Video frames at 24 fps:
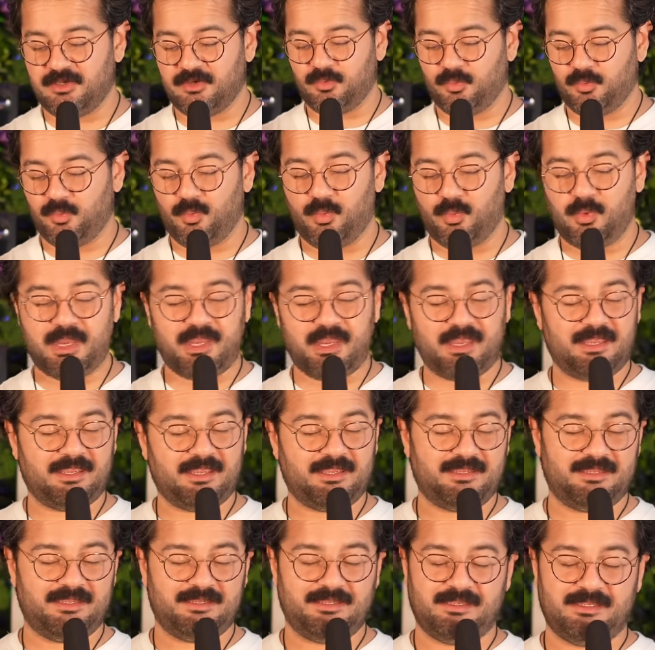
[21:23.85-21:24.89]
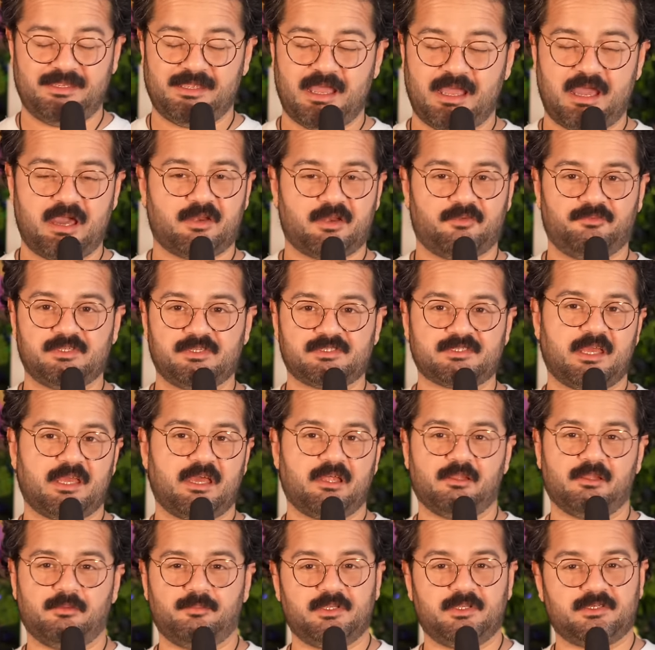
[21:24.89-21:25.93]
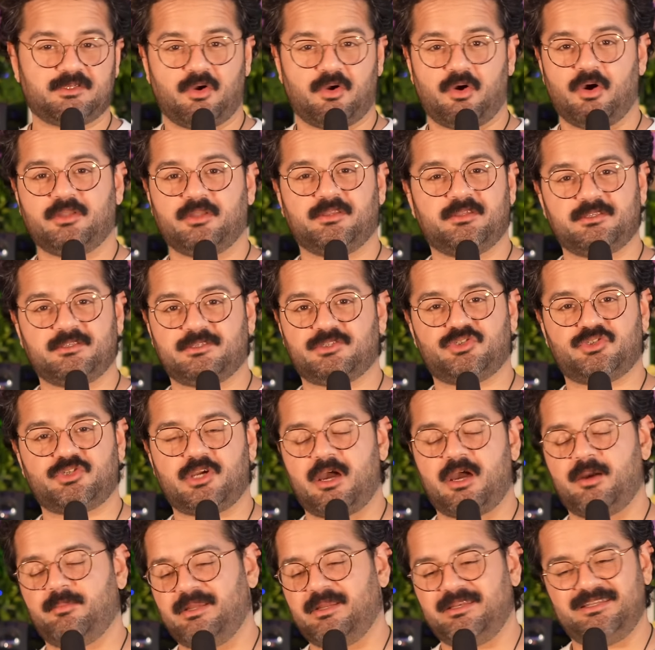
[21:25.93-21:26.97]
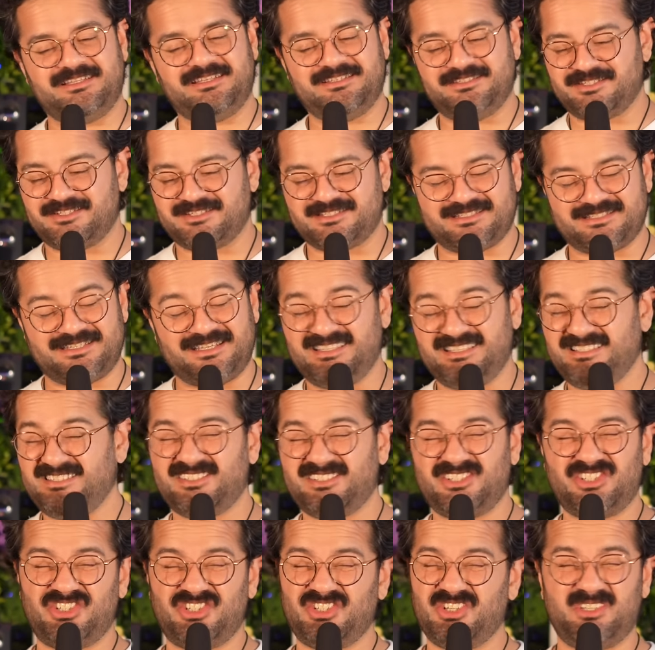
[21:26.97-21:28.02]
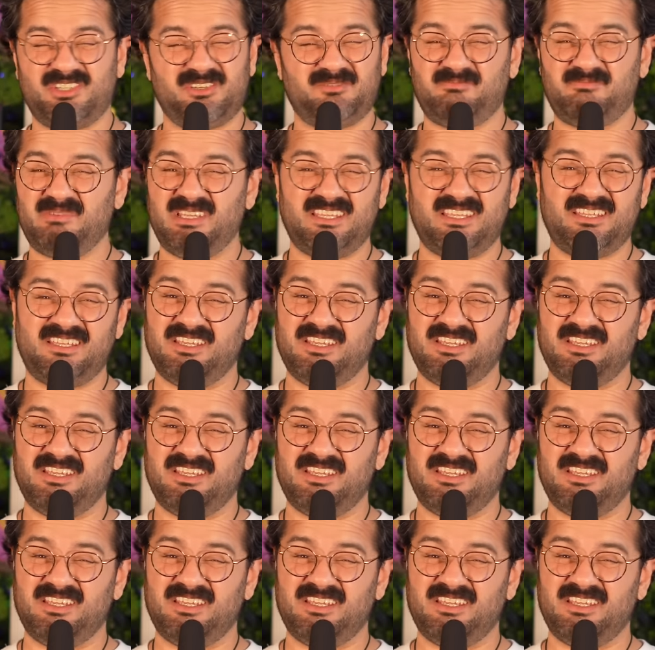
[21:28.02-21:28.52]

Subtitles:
way out of his element on this job, and he just shouldn't be